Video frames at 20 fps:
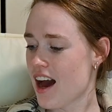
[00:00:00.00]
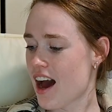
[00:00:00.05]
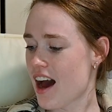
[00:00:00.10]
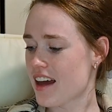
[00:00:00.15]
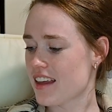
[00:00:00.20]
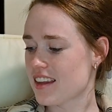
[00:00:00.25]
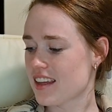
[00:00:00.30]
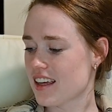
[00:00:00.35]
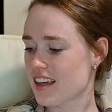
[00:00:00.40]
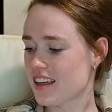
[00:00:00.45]
I
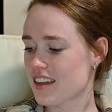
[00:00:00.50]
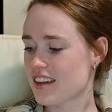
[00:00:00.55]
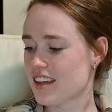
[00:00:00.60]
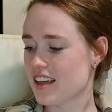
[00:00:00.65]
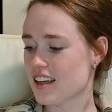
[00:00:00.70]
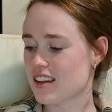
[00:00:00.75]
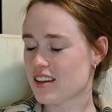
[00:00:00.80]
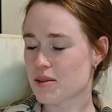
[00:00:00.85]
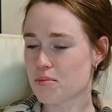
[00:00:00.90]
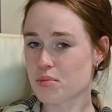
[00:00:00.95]
think
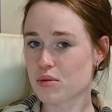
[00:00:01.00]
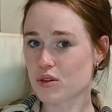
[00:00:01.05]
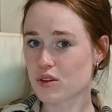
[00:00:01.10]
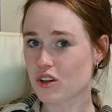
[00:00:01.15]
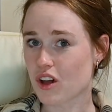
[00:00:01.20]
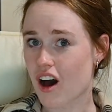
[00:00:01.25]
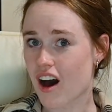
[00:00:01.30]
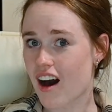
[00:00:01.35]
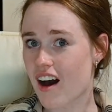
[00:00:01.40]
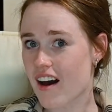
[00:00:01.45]
that the
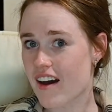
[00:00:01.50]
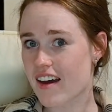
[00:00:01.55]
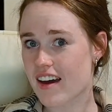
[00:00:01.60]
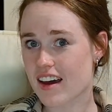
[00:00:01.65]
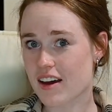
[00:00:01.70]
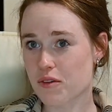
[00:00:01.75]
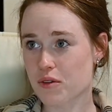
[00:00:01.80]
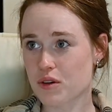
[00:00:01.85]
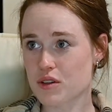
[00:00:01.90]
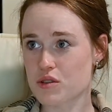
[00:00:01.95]
plot
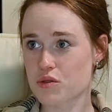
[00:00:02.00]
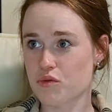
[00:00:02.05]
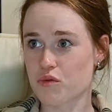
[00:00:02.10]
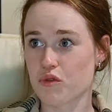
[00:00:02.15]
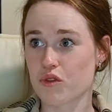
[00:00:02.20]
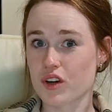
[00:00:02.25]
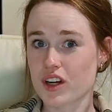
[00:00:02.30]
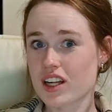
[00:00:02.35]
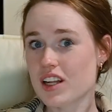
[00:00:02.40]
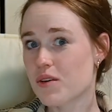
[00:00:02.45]
was
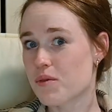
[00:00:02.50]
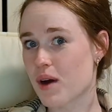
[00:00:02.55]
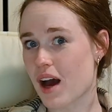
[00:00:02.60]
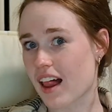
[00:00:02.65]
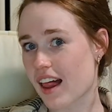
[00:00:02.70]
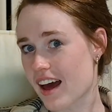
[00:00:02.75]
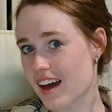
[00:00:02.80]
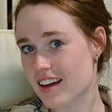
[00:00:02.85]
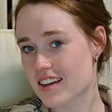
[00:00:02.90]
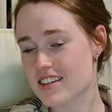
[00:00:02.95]
really
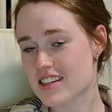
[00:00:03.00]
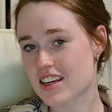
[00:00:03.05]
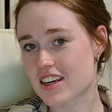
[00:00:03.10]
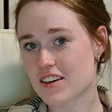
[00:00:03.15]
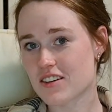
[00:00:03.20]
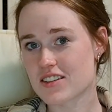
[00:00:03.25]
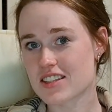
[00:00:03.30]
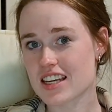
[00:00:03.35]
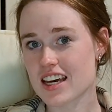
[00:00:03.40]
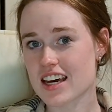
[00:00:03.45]
well
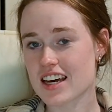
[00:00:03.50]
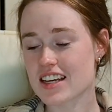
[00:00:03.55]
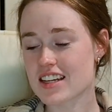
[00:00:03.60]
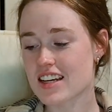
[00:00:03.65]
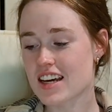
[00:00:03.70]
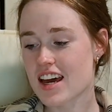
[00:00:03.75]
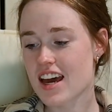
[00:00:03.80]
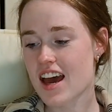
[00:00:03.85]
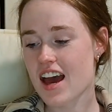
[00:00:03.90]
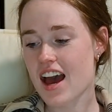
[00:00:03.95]
executed,
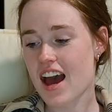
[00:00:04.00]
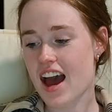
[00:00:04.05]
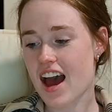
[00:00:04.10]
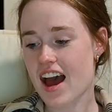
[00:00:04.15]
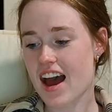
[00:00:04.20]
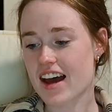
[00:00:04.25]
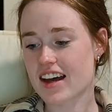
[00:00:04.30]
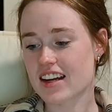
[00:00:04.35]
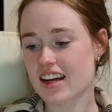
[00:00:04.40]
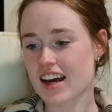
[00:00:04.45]

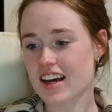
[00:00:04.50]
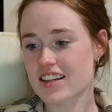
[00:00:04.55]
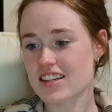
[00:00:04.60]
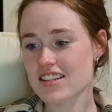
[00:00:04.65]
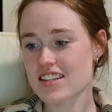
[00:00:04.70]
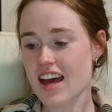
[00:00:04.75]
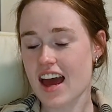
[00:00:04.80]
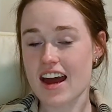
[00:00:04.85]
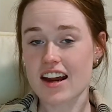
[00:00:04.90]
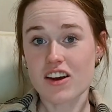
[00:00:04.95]
and I
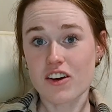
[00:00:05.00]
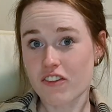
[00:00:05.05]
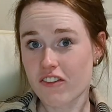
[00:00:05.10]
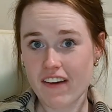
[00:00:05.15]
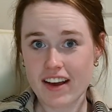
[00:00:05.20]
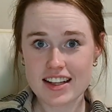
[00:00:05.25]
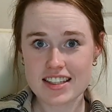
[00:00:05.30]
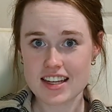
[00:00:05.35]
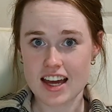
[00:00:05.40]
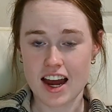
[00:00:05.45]
just had a
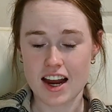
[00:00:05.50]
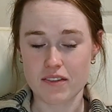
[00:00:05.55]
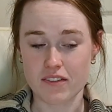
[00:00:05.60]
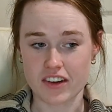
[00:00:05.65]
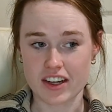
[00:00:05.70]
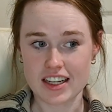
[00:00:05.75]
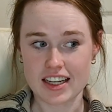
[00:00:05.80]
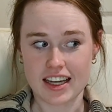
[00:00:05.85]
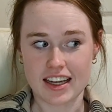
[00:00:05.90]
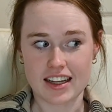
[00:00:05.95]
great time
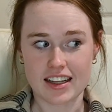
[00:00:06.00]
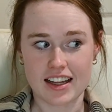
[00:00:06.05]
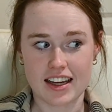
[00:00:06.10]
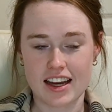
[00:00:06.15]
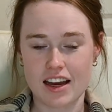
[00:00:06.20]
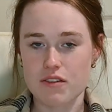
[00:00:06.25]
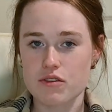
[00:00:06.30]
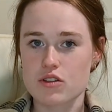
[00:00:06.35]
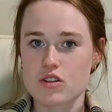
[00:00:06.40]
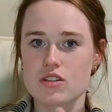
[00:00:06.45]
reading it. Like
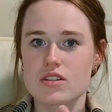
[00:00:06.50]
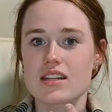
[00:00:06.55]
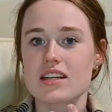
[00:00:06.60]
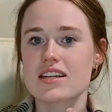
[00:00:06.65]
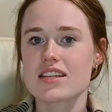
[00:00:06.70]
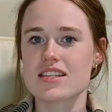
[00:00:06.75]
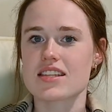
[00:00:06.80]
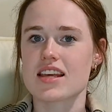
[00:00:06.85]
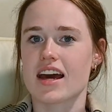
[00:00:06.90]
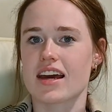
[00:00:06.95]
I was just
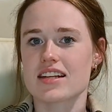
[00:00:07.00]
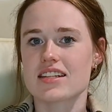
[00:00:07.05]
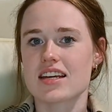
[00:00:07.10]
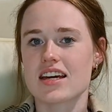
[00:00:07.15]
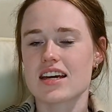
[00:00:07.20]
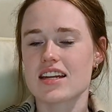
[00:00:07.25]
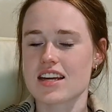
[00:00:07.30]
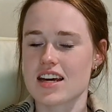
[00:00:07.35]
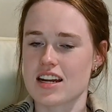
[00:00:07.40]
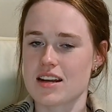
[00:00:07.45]

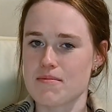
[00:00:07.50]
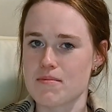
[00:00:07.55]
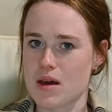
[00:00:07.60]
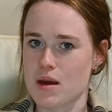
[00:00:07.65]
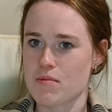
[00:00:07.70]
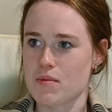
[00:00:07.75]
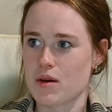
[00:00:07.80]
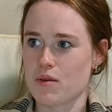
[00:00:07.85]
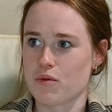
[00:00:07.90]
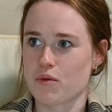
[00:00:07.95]
excited, and it made
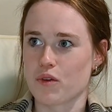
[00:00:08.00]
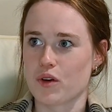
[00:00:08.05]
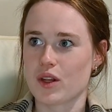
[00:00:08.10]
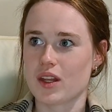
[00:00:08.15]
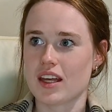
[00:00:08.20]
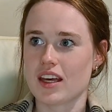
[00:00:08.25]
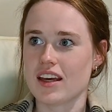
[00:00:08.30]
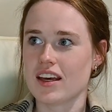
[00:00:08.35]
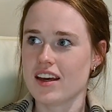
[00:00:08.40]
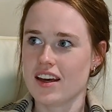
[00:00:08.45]
me
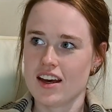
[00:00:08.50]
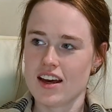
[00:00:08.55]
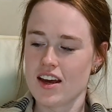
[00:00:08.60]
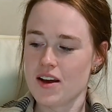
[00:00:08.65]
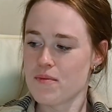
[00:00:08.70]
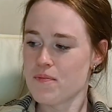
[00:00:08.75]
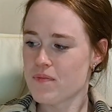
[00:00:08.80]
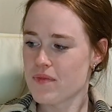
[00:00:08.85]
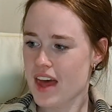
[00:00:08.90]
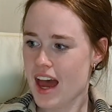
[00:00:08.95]
really
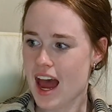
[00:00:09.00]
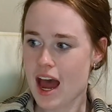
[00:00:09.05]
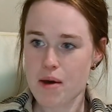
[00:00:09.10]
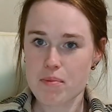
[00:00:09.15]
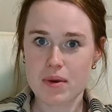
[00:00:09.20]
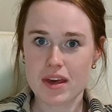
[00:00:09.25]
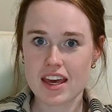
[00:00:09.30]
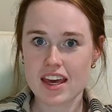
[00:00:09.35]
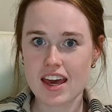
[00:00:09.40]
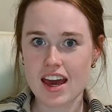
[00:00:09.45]

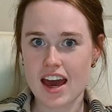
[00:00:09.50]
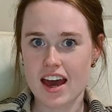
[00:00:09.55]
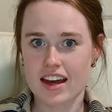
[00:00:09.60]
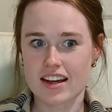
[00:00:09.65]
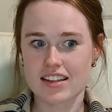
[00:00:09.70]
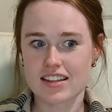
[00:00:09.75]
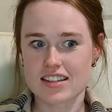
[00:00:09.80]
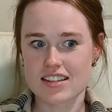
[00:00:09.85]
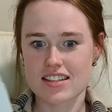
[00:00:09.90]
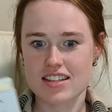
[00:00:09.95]
happy,
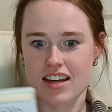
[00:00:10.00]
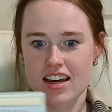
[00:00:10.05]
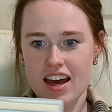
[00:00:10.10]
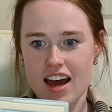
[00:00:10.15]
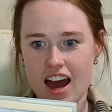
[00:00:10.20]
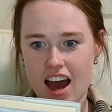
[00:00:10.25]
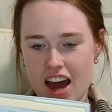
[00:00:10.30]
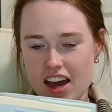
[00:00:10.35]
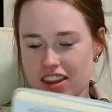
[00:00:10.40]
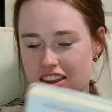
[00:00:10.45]
and
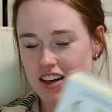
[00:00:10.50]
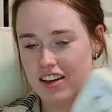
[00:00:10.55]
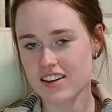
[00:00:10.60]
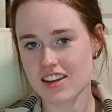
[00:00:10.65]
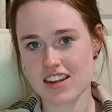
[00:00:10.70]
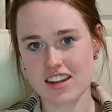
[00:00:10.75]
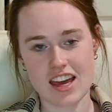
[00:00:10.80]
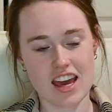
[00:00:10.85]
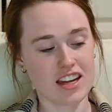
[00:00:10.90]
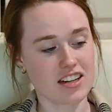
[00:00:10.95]
I thought that
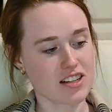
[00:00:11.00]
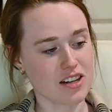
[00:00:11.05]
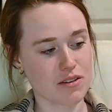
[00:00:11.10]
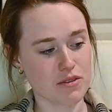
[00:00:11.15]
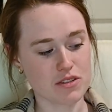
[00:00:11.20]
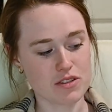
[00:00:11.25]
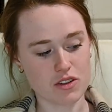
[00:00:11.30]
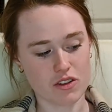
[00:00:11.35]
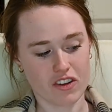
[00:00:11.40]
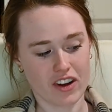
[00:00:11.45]
the ending
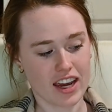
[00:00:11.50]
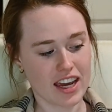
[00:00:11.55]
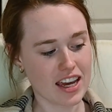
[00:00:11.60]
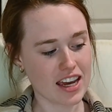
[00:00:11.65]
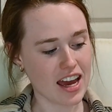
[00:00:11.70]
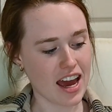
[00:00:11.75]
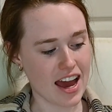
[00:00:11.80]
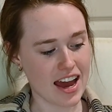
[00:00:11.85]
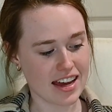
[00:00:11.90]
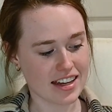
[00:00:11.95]
was
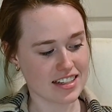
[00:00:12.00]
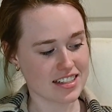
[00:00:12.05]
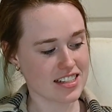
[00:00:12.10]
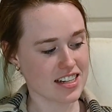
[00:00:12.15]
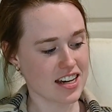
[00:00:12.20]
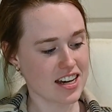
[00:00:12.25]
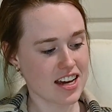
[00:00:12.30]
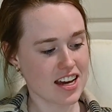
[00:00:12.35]
great, and